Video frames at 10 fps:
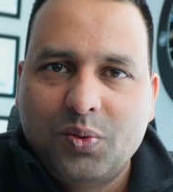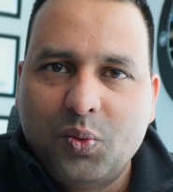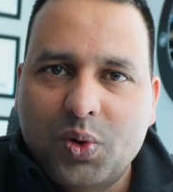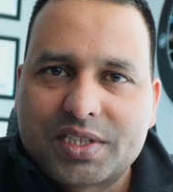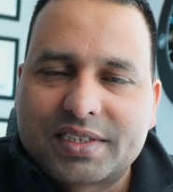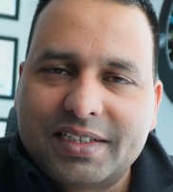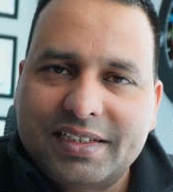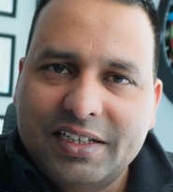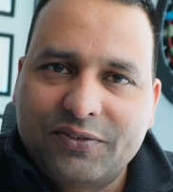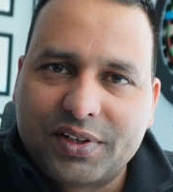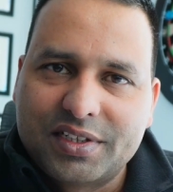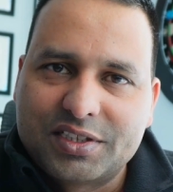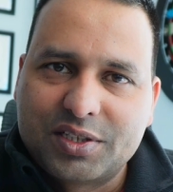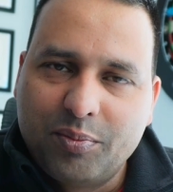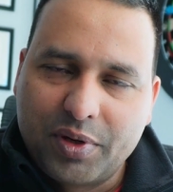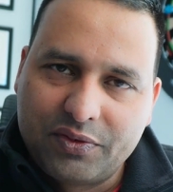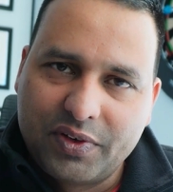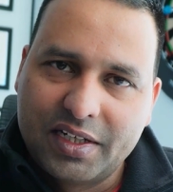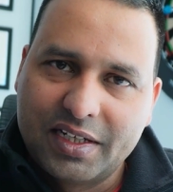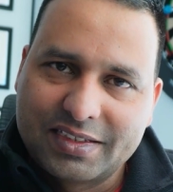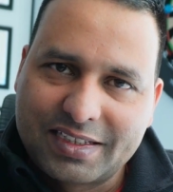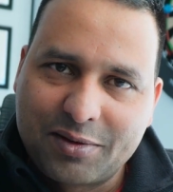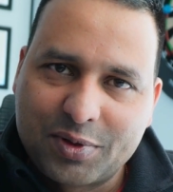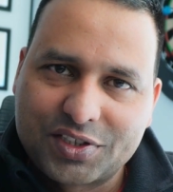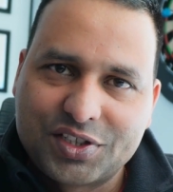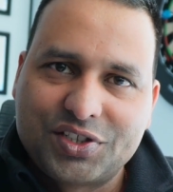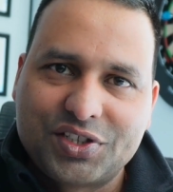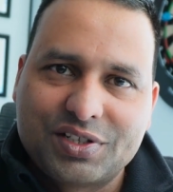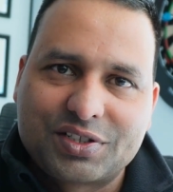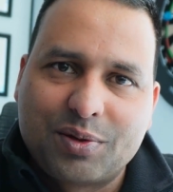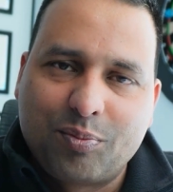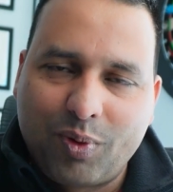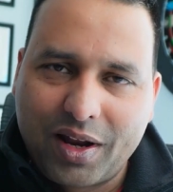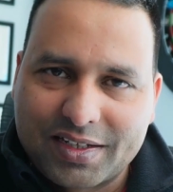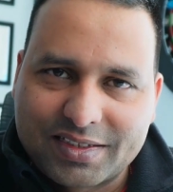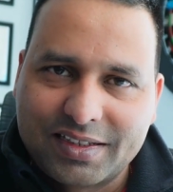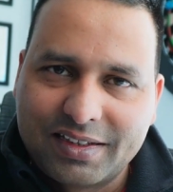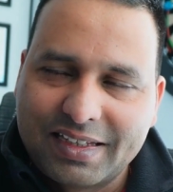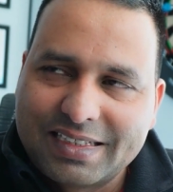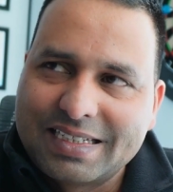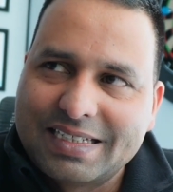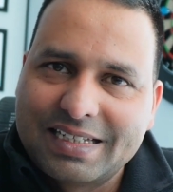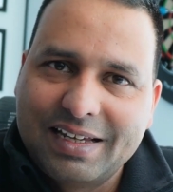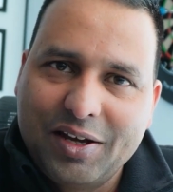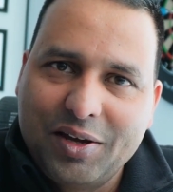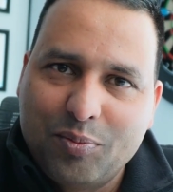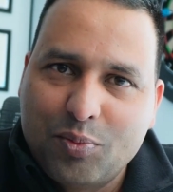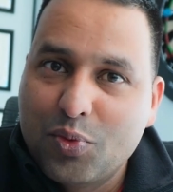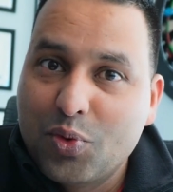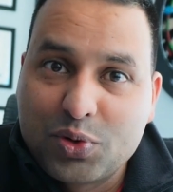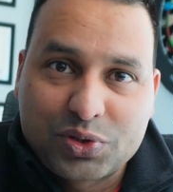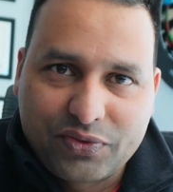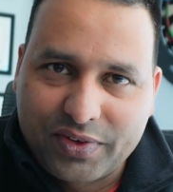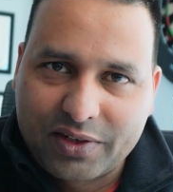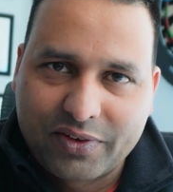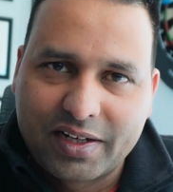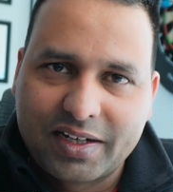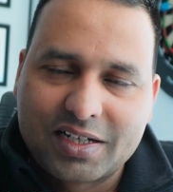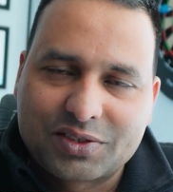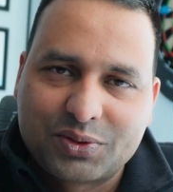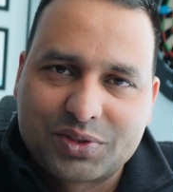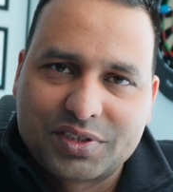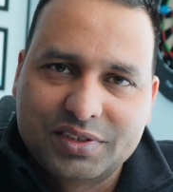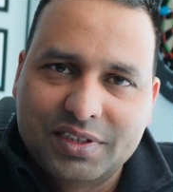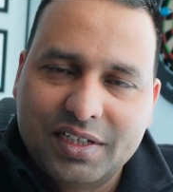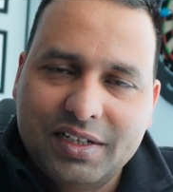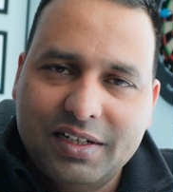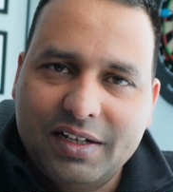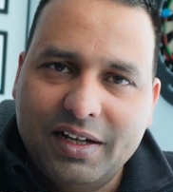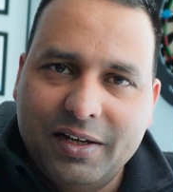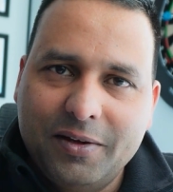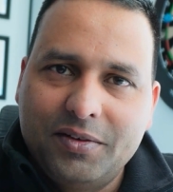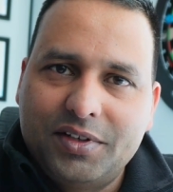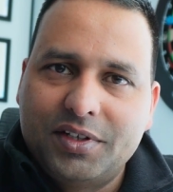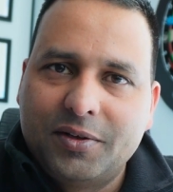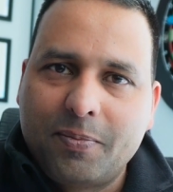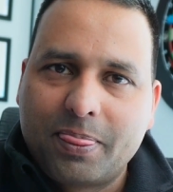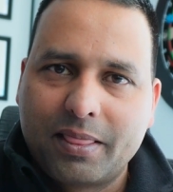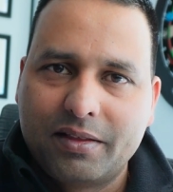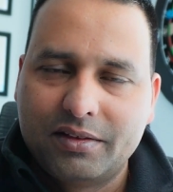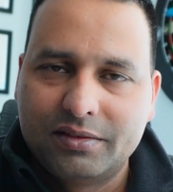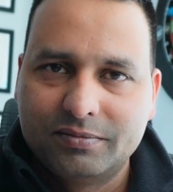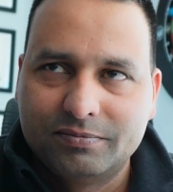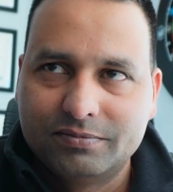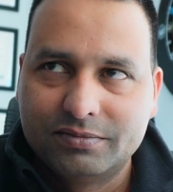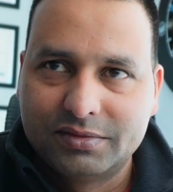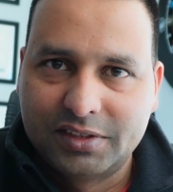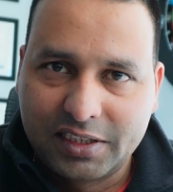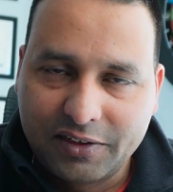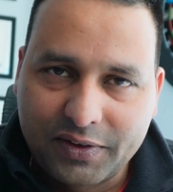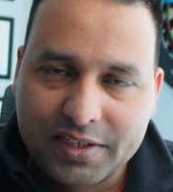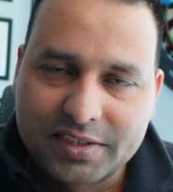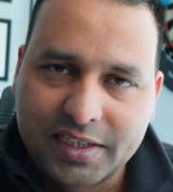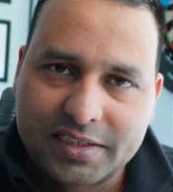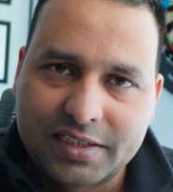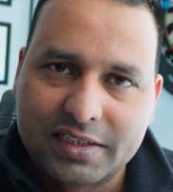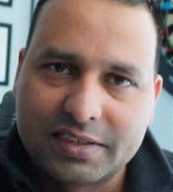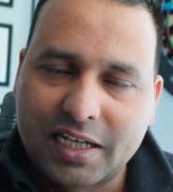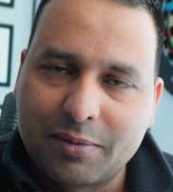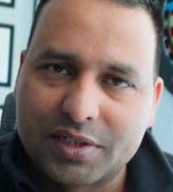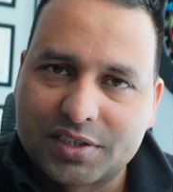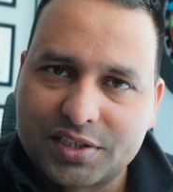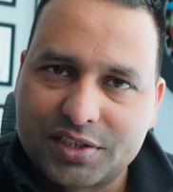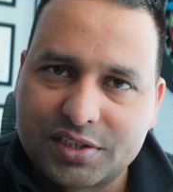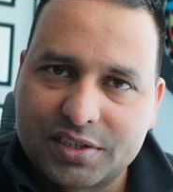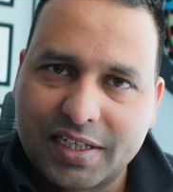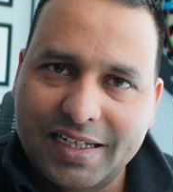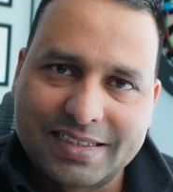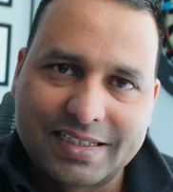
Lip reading: What's the difference between Cyber Essentials and Plus? This is a most frequently asked question. And the difference is Cyber Essentials is a